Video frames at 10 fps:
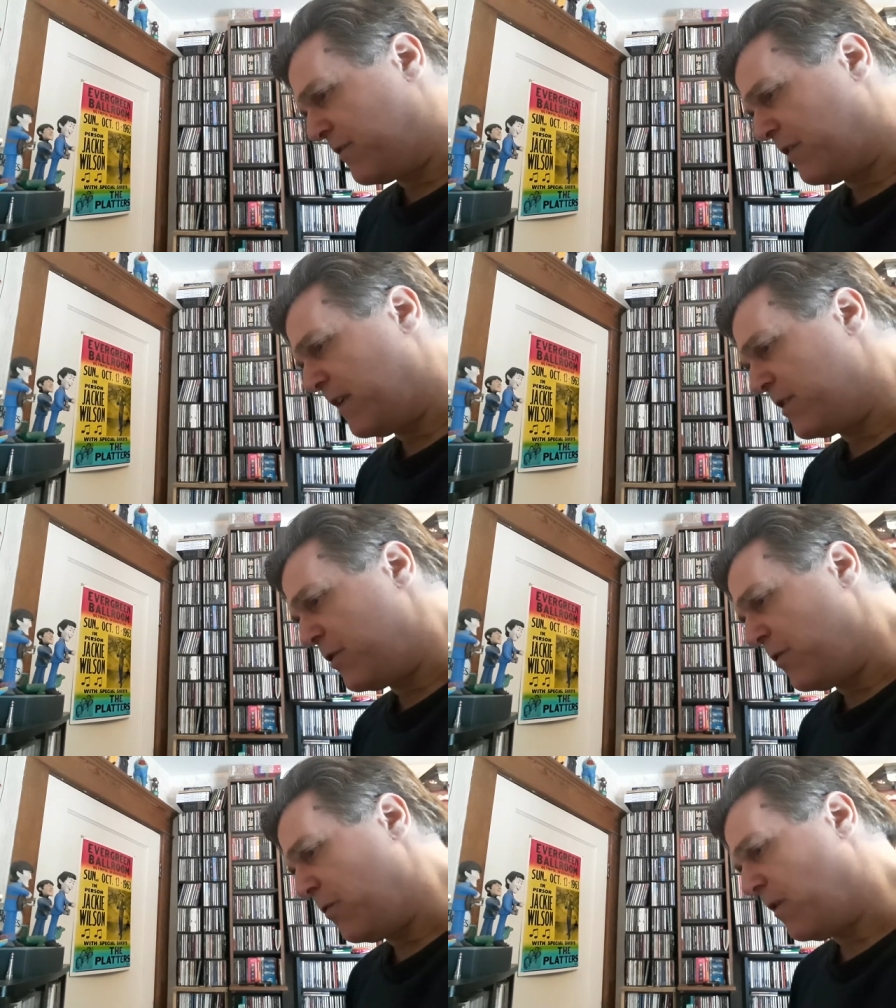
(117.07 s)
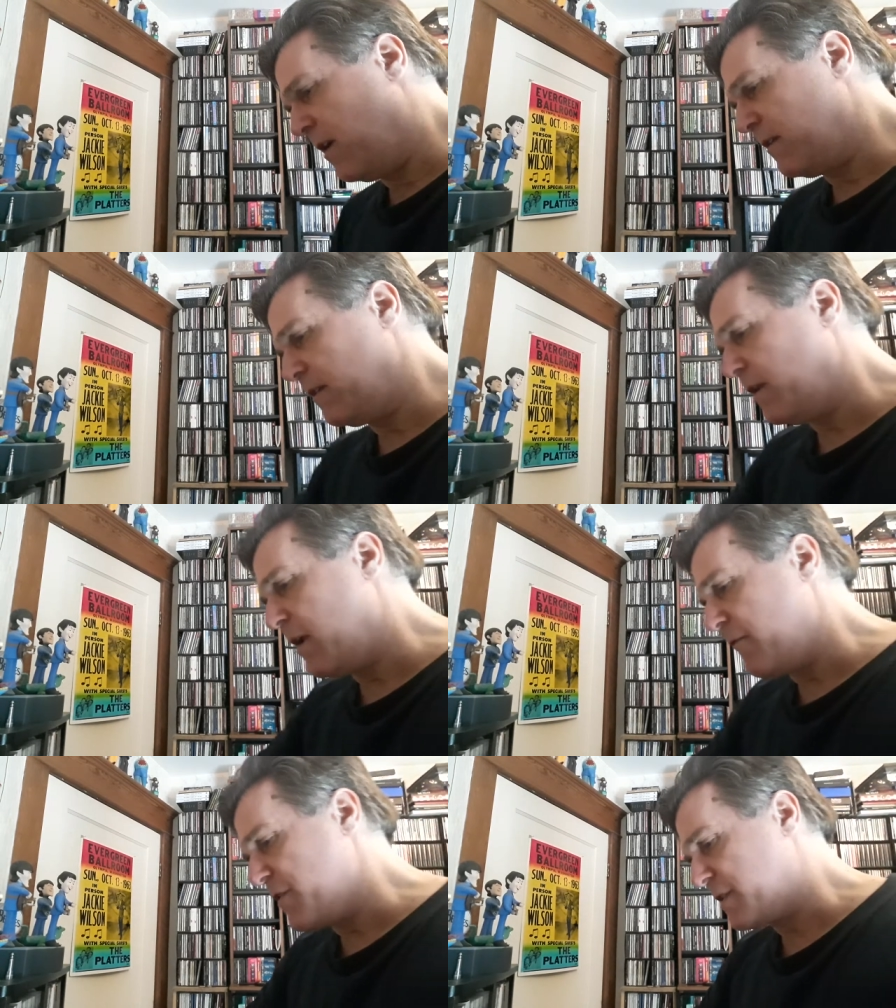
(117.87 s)
certainly do
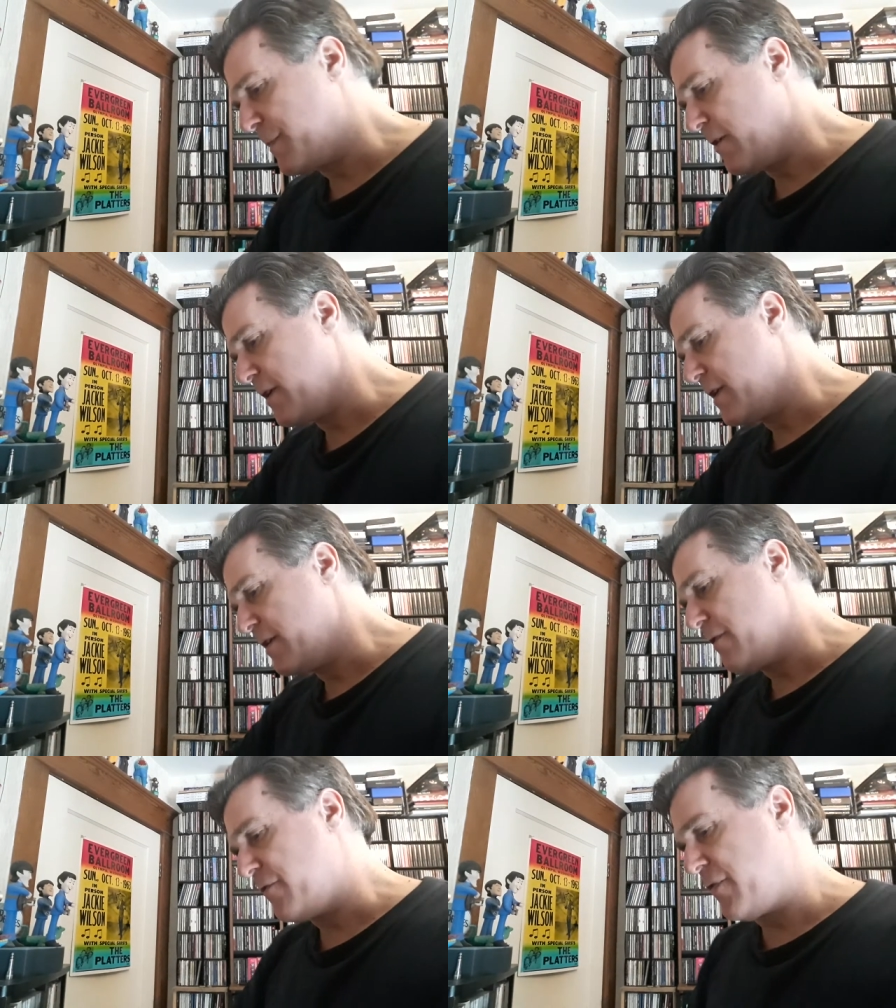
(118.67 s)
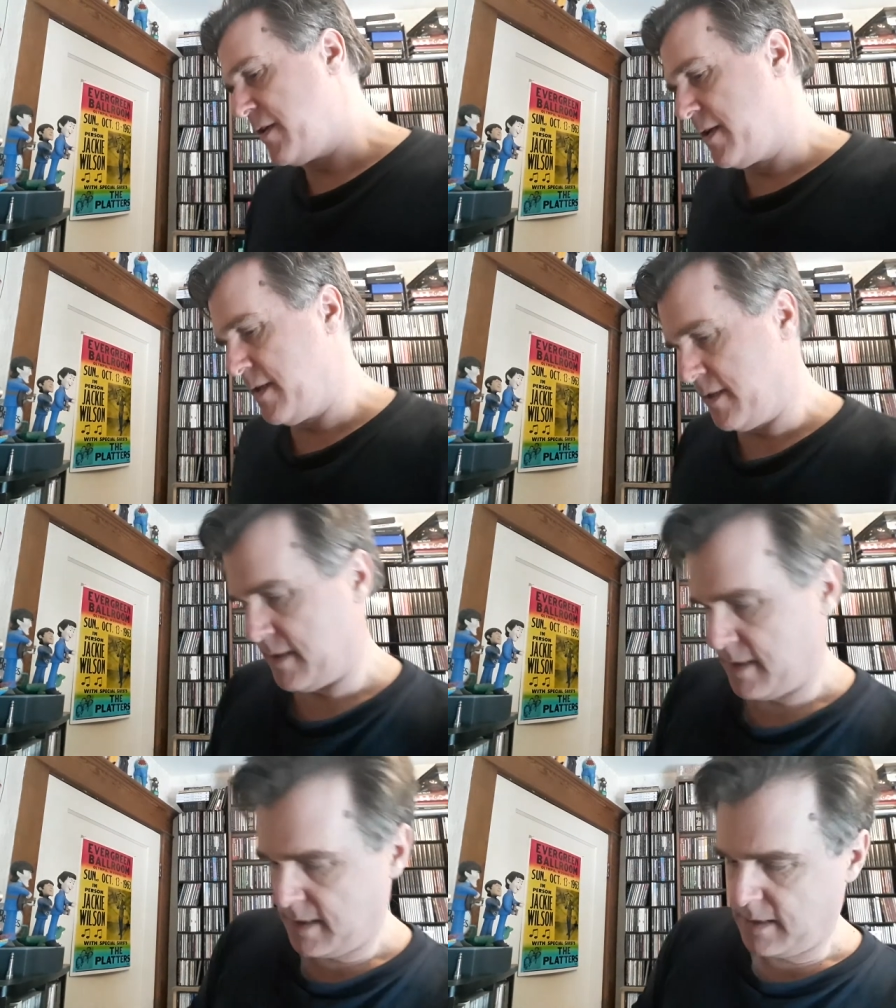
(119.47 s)
love this period of,
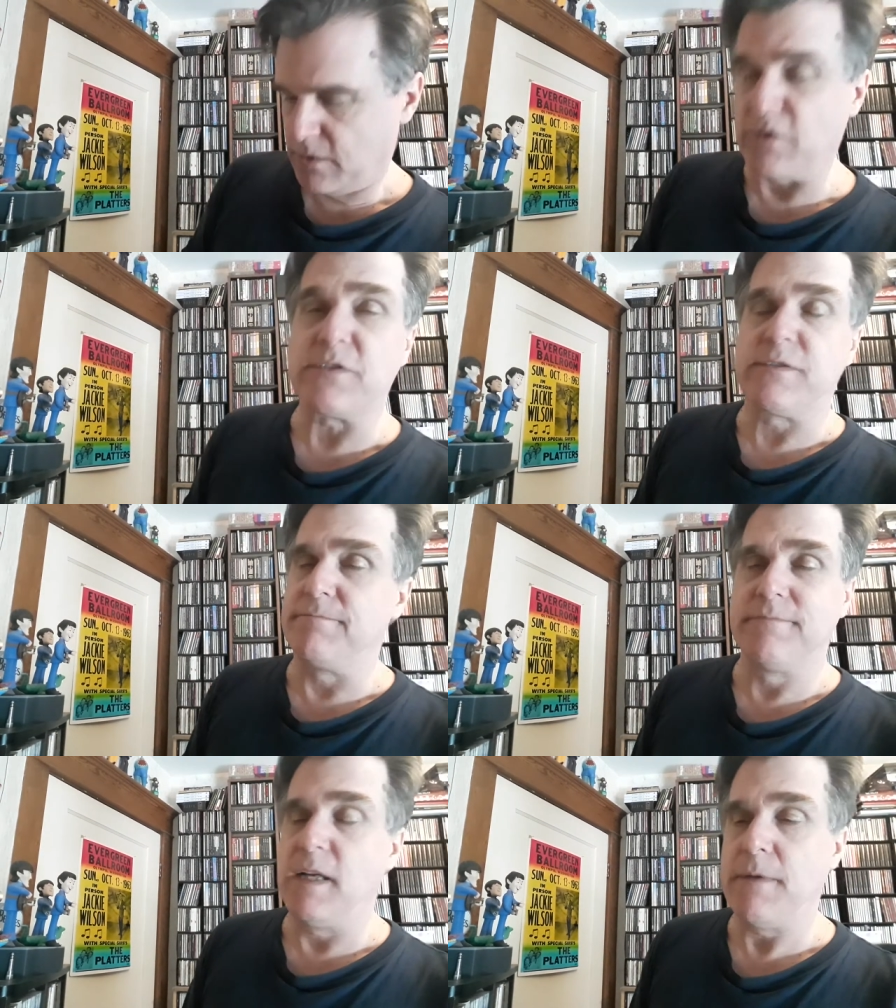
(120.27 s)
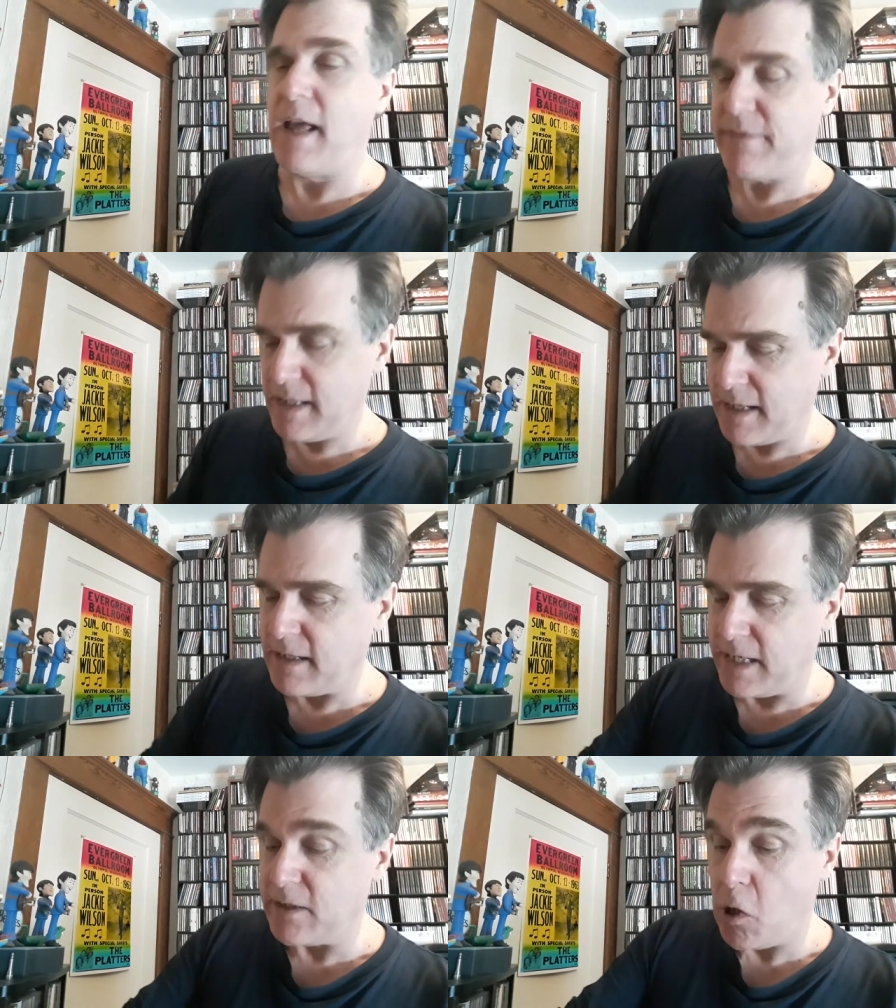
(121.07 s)
of course, I think I
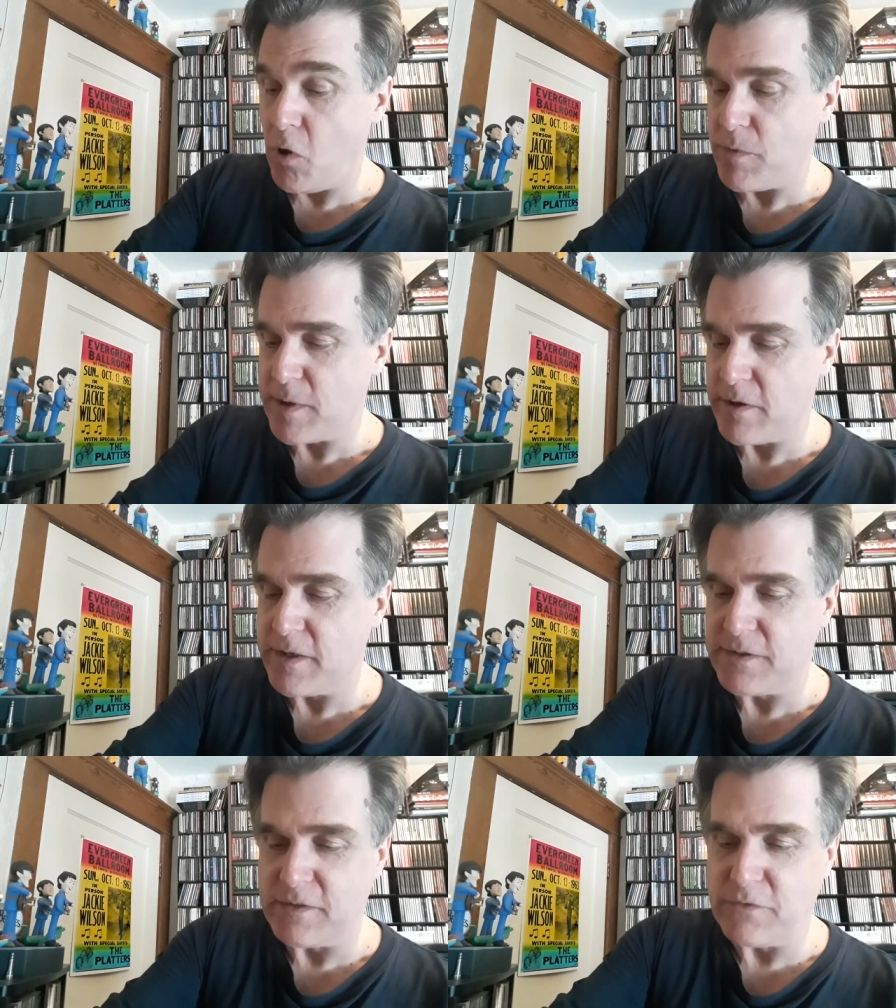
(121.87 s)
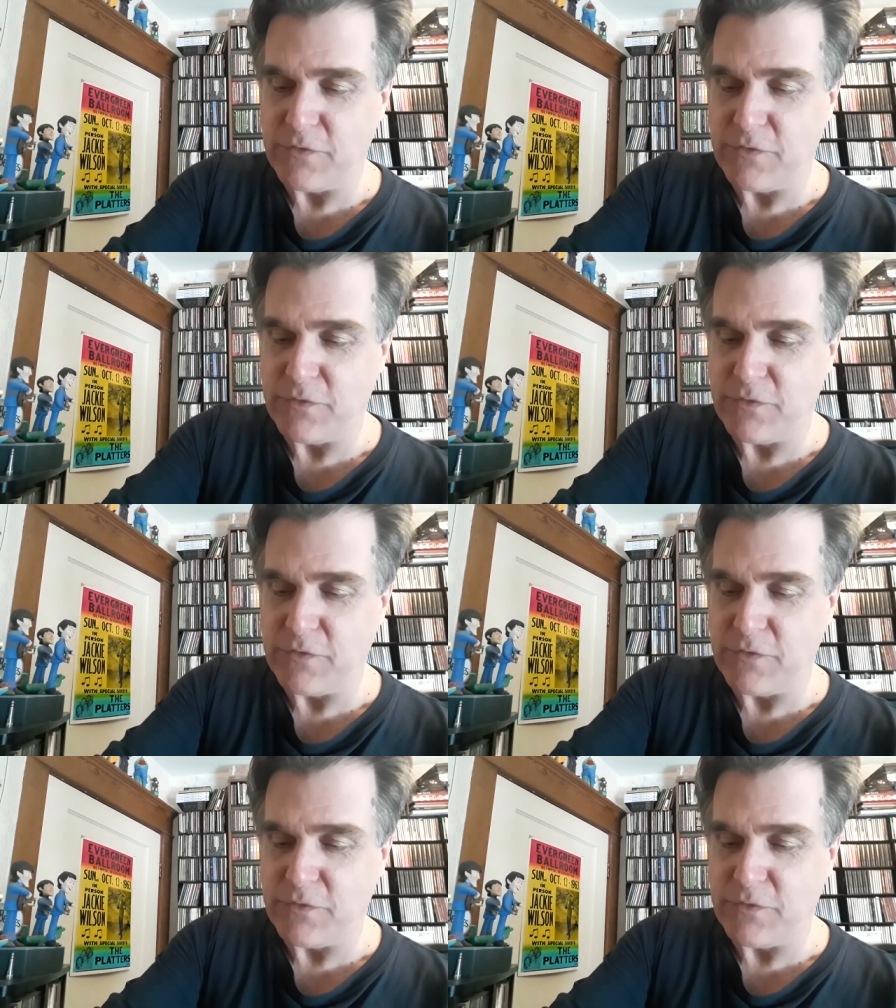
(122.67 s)
like all the periods of